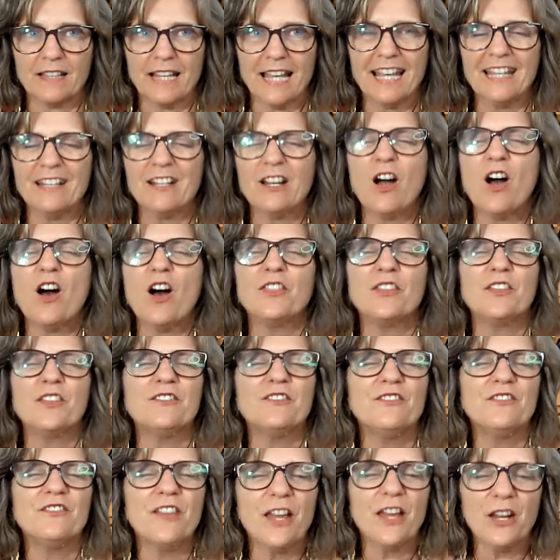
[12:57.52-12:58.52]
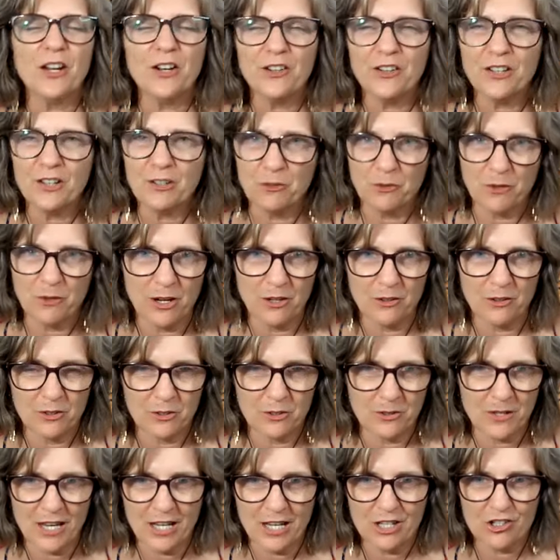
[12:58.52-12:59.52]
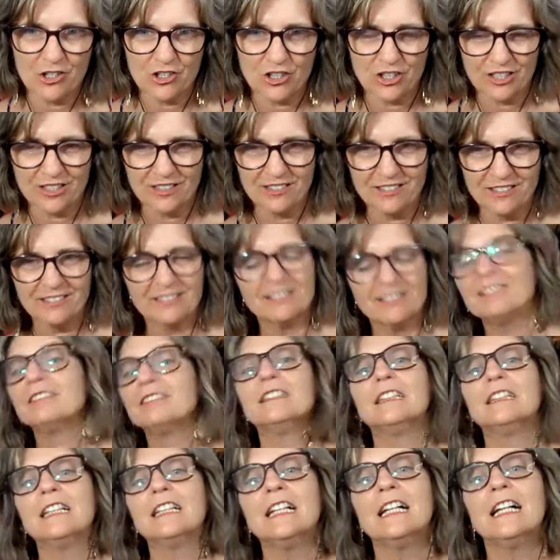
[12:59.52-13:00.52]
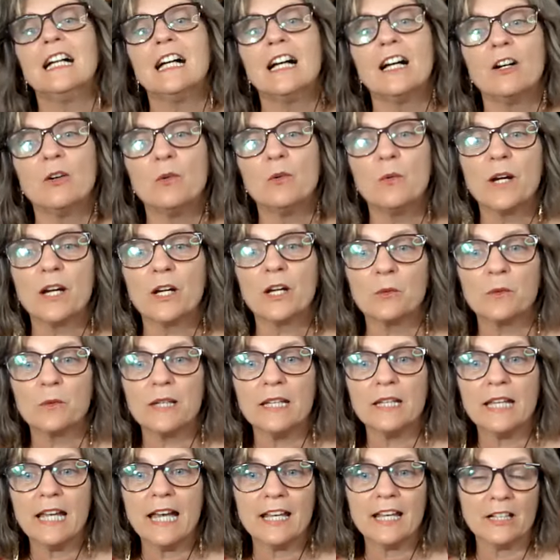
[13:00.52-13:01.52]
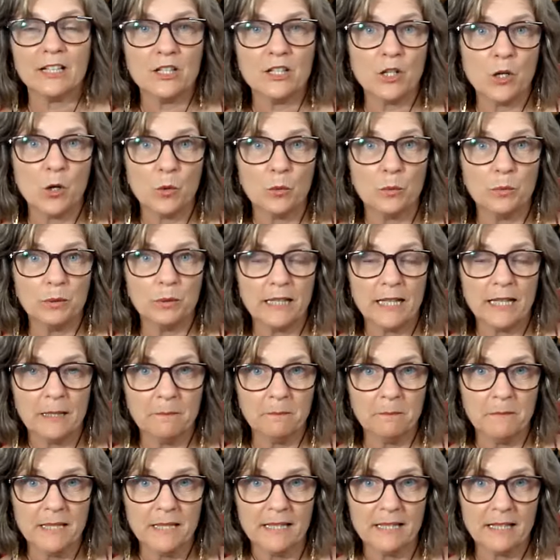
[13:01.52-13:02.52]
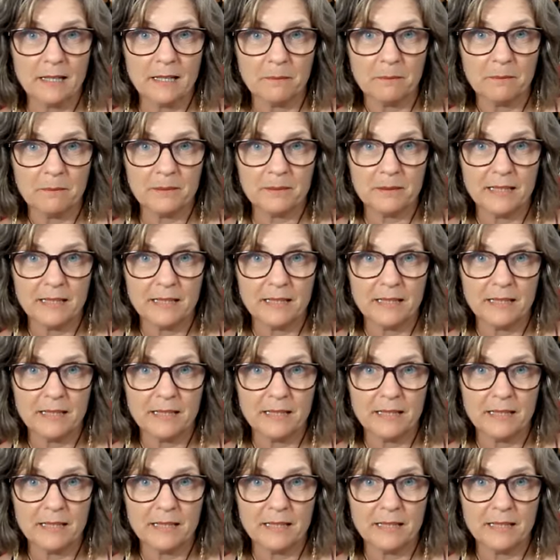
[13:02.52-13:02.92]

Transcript: And on the very rare occasion where we had a no-play meetup